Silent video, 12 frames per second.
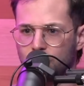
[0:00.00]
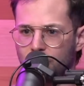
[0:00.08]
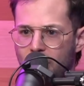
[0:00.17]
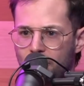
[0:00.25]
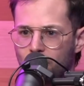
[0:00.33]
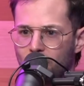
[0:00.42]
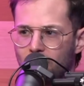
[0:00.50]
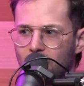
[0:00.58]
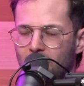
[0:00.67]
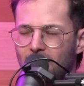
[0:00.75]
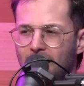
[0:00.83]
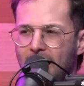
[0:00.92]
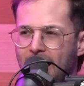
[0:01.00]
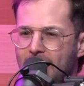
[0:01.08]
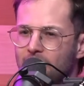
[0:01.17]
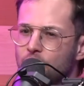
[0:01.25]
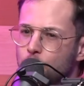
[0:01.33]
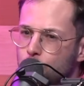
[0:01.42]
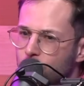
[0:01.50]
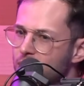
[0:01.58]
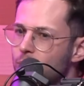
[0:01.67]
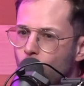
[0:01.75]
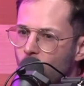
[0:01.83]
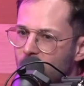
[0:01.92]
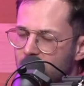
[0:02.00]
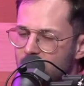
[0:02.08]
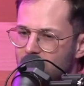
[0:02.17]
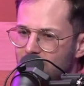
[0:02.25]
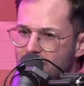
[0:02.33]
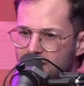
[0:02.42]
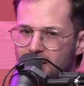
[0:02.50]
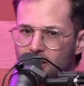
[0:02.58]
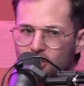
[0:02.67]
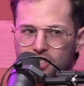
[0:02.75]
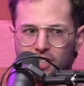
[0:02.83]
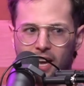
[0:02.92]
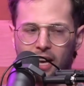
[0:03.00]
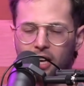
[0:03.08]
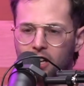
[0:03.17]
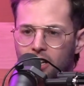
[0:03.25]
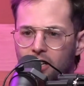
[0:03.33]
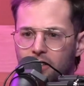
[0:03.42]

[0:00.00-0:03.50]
genre. And DreamWorks is here saying